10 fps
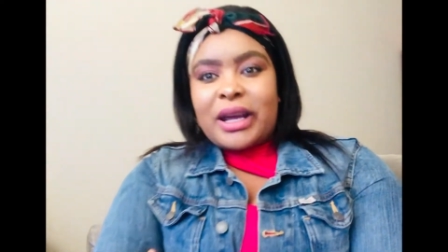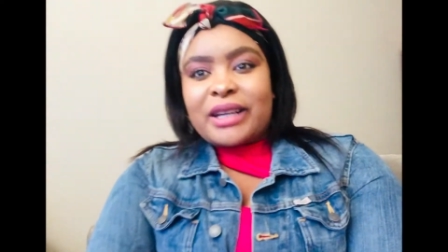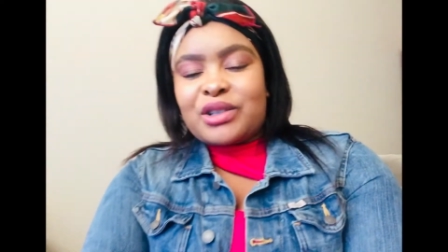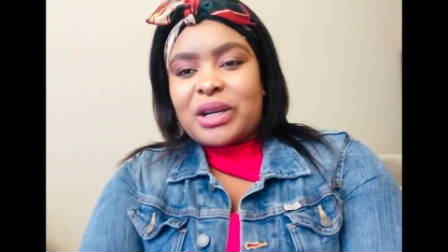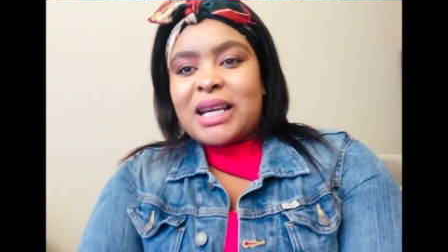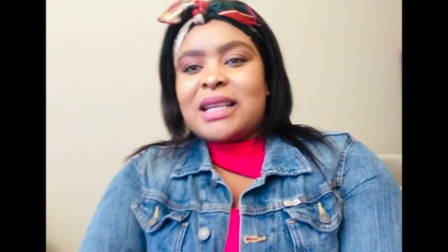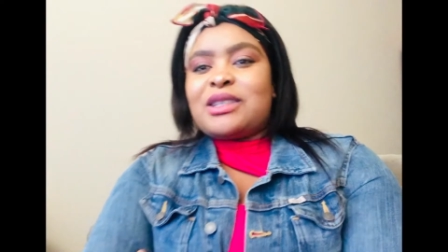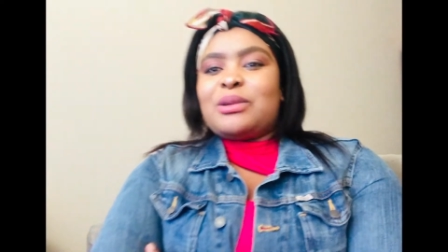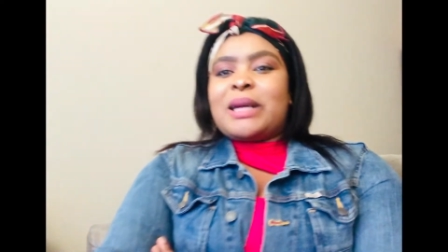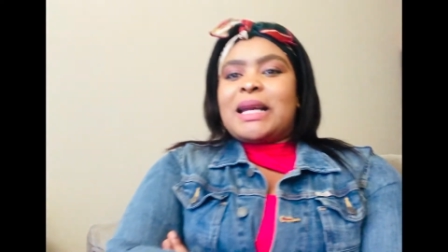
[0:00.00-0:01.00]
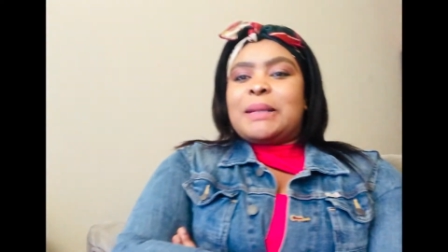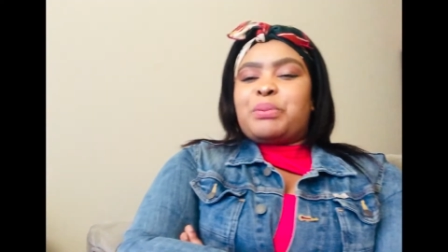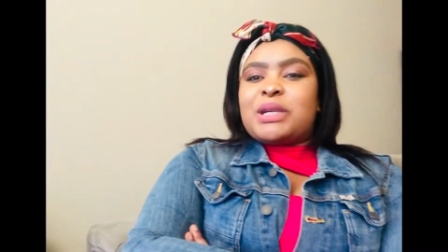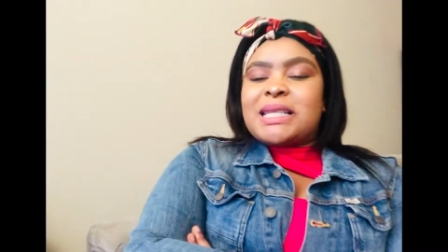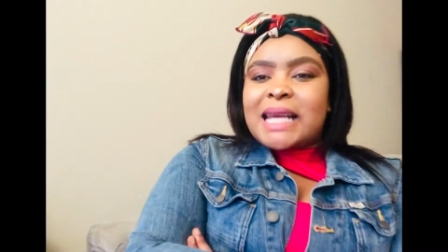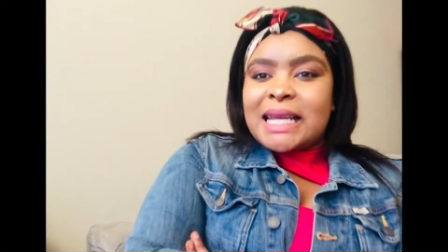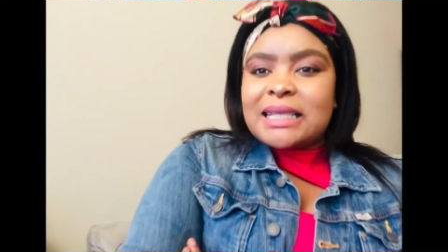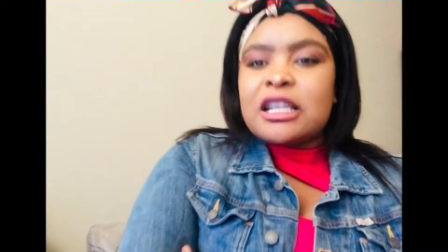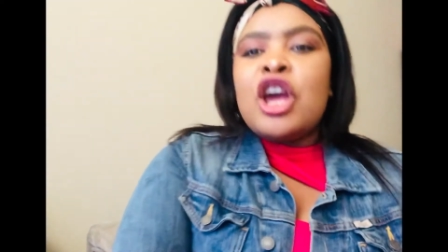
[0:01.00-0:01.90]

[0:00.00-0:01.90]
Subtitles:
actress. You can present.